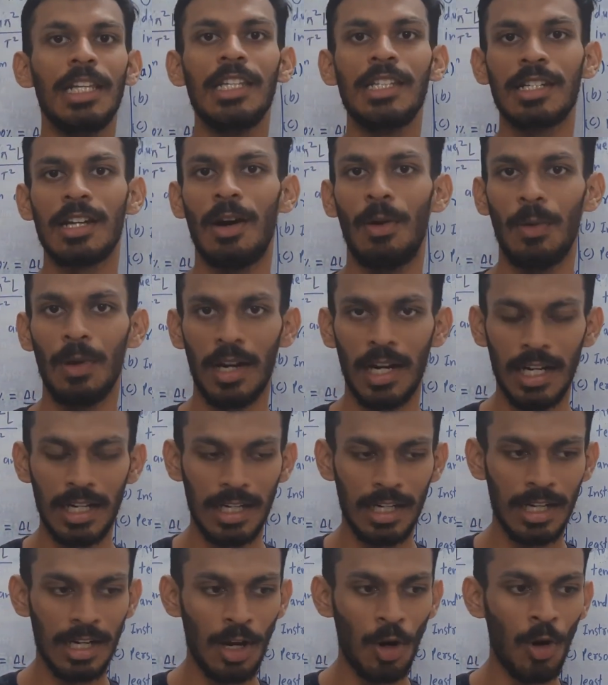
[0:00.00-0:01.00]
least count
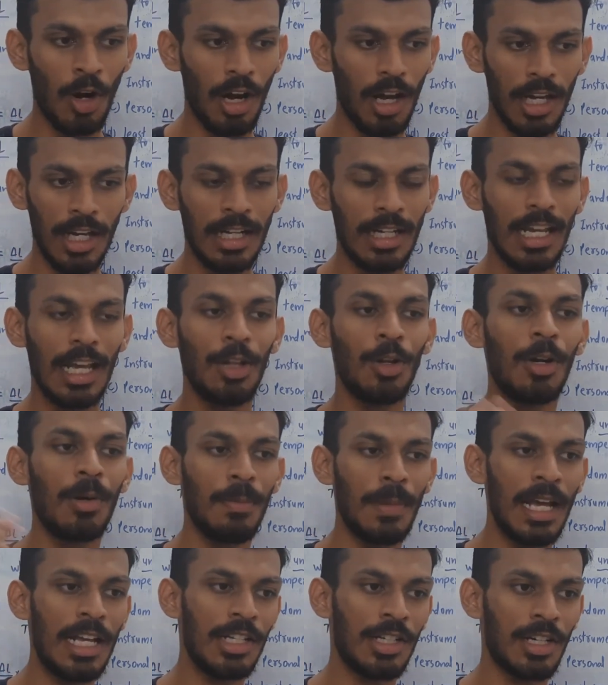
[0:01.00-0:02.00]
right it cannot
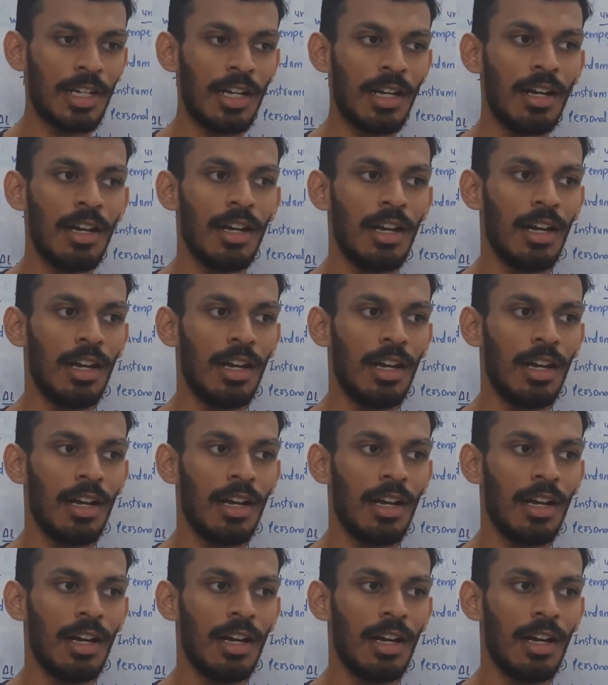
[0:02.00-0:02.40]
measure